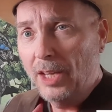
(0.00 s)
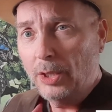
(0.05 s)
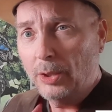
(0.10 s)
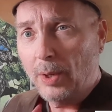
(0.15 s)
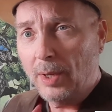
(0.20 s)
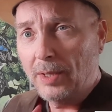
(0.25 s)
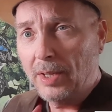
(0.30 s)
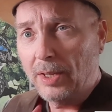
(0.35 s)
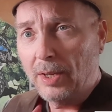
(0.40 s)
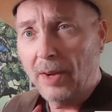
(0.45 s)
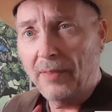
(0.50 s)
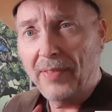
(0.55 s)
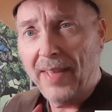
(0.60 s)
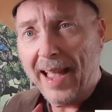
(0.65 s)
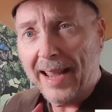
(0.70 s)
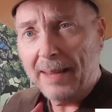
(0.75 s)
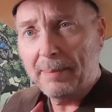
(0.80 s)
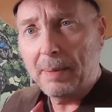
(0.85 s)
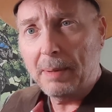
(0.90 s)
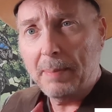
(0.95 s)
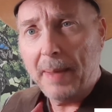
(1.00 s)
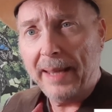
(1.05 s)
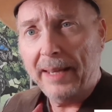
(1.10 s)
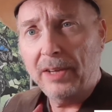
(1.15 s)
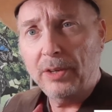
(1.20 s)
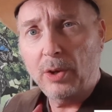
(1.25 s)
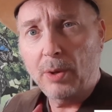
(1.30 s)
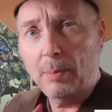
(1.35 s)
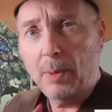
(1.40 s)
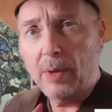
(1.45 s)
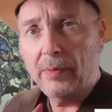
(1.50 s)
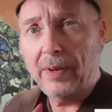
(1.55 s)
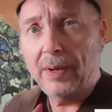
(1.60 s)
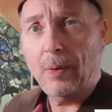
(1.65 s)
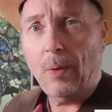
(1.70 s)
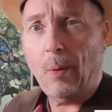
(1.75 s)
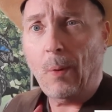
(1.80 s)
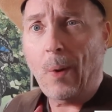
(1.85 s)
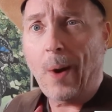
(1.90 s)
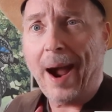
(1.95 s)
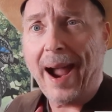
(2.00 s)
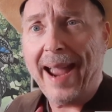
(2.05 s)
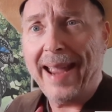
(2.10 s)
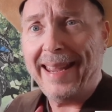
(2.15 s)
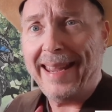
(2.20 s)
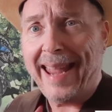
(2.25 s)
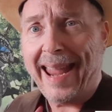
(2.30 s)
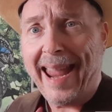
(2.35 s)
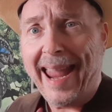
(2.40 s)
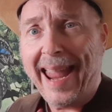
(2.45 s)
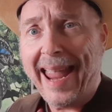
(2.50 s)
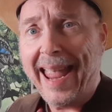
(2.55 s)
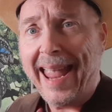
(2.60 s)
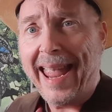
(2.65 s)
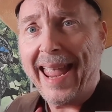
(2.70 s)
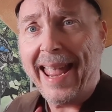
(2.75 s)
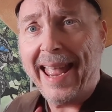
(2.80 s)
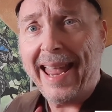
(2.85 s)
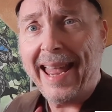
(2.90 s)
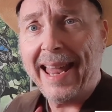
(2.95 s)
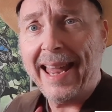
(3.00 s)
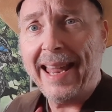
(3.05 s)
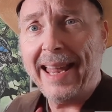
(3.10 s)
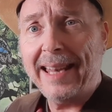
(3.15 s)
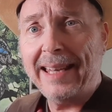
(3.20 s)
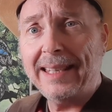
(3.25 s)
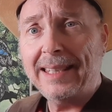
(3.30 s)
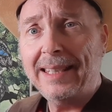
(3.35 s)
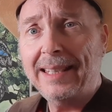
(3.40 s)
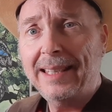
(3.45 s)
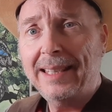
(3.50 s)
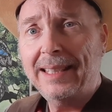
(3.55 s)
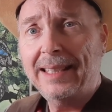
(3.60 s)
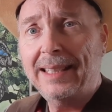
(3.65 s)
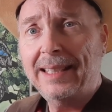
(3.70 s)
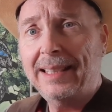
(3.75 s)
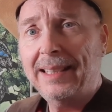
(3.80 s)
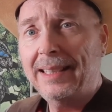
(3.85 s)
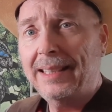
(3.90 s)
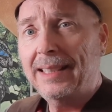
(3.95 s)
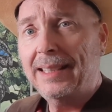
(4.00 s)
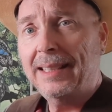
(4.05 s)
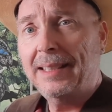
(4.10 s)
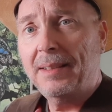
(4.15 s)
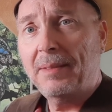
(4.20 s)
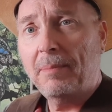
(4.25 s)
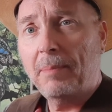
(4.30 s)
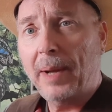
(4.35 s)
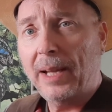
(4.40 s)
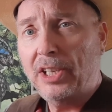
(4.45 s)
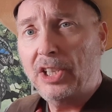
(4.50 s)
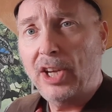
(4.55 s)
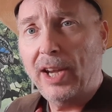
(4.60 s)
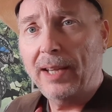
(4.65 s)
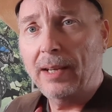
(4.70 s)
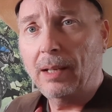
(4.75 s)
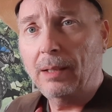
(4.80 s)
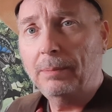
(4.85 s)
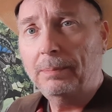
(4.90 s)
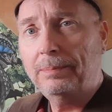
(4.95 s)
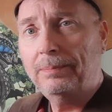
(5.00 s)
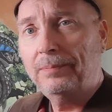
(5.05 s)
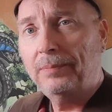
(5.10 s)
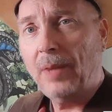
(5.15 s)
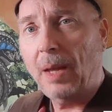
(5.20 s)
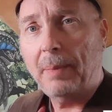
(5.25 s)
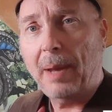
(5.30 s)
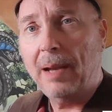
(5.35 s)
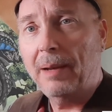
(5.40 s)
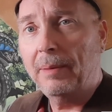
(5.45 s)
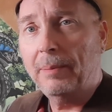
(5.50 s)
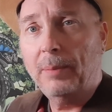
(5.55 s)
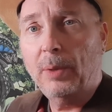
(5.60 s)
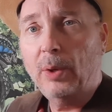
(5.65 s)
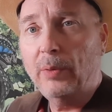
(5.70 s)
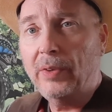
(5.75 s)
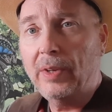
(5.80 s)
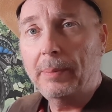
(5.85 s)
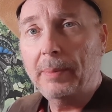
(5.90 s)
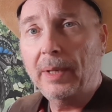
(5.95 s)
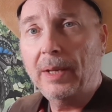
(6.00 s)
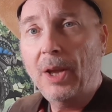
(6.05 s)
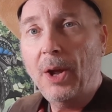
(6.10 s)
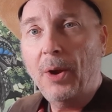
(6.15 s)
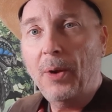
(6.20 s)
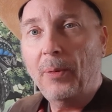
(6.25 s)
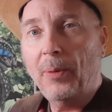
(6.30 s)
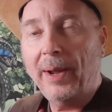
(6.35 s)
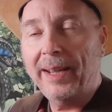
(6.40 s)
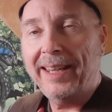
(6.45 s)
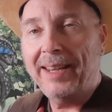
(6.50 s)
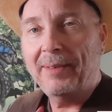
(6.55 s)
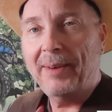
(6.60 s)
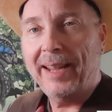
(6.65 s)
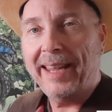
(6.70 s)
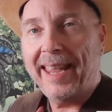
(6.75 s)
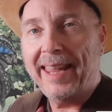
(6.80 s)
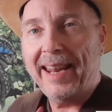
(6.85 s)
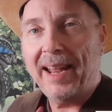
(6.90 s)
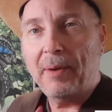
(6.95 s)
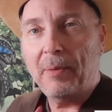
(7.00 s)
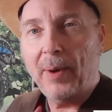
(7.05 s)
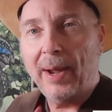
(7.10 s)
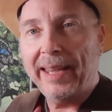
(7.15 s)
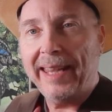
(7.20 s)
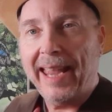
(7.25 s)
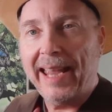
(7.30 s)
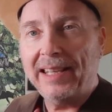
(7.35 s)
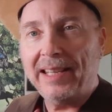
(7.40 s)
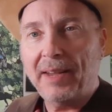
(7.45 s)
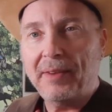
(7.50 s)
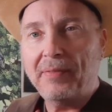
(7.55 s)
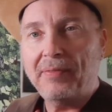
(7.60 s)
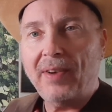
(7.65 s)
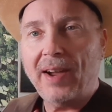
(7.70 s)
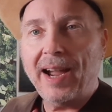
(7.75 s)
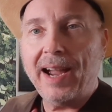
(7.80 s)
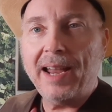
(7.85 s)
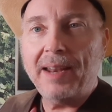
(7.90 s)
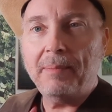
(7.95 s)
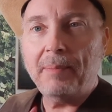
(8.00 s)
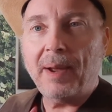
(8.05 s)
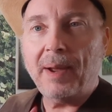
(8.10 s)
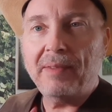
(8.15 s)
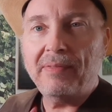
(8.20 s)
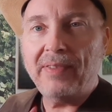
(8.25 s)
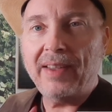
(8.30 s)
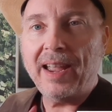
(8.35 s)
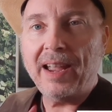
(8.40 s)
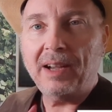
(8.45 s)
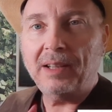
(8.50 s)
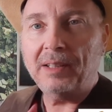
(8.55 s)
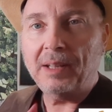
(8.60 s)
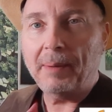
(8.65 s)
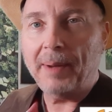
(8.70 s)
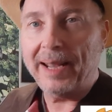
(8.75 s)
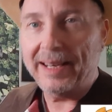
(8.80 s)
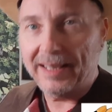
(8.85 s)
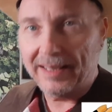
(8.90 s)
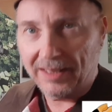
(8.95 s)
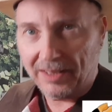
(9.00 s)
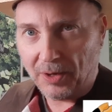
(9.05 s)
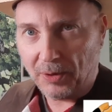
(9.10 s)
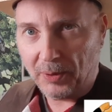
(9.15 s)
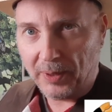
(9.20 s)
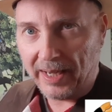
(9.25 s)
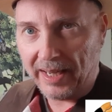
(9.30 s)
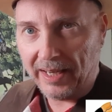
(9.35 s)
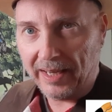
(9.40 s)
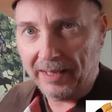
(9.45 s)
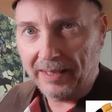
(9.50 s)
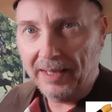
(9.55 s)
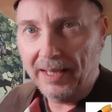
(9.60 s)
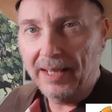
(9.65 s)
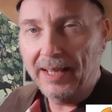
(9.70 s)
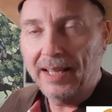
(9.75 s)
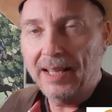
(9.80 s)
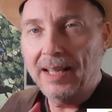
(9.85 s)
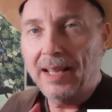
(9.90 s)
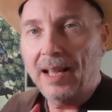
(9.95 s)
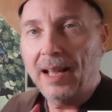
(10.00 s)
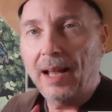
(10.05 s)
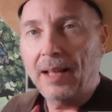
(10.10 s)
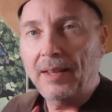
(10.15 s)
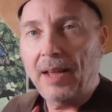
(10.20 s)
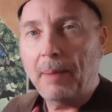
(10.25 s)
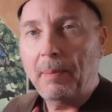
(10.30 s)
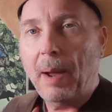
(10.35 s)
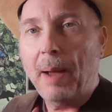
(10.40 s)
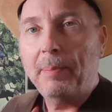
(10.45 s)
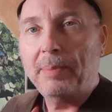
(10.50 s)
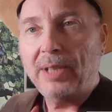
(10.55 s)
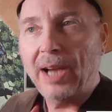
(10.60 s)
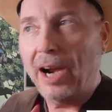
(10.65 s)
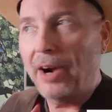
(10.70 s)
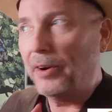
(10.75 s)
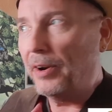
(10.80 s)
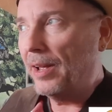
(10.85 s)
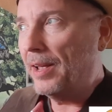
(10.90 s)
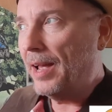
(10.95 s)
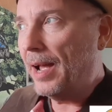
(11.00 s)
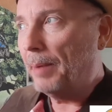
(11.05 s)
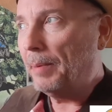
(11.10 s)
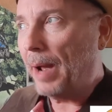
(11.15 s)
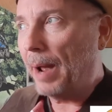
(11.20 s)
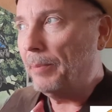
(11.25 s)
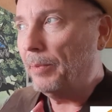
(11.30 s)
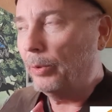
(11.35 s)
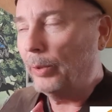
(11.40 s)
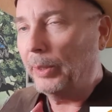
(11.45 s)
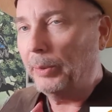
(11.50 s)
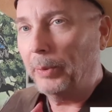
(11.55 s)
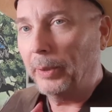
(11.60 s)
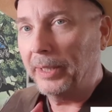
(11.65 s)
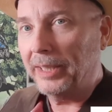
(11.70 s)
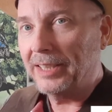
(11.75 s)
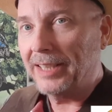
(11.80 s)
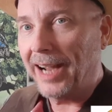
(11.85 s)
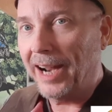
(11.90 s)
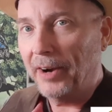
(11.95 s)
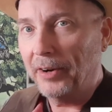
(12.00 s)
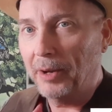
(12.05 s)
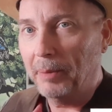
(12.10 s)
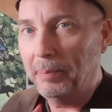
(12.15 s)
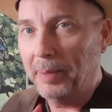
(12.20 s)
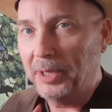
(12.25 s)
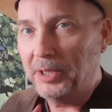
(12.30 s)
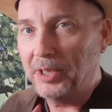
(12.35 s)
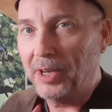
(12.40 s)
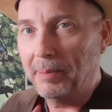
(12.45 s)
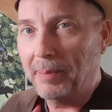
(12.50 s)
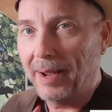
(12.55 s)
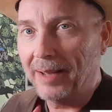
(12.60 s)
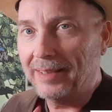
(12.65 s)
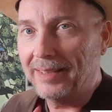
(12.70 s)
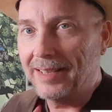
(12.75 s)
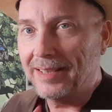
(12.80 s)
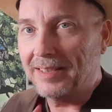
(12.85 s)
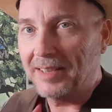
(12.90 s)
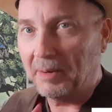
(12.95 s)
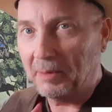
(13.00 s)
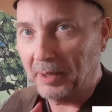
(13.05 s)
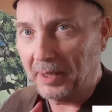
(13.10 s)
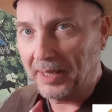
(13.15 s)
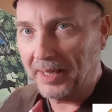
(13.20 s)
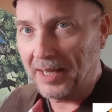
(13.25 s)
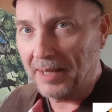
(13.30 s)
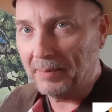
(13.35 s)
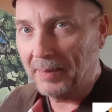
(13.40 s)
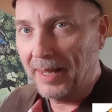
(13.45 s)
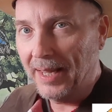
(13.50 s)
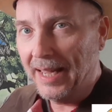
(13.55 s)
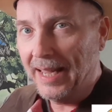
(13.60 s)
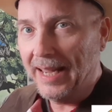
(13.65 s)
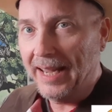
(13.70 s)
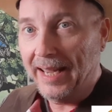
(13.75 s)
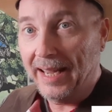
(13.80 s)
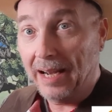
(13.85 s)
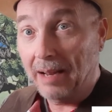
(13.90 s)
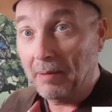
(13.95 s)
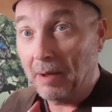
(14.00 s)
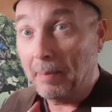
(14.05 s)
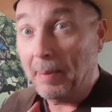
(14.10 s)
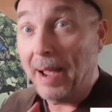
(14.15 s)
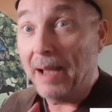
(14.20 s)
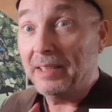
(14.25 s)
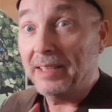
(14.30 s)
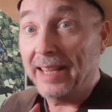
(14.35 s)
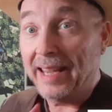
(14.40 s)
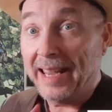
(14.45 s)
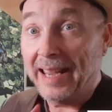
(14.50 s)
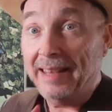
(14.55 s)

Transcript: So, you know, if that could be made into a movie, why can't my channel? Not a movie, but why can't, why can't I why can't I find my fan club? I just don't get it. I'm, I'm tired. I'm really, really tired of bitching about this. I really am. And I'm about to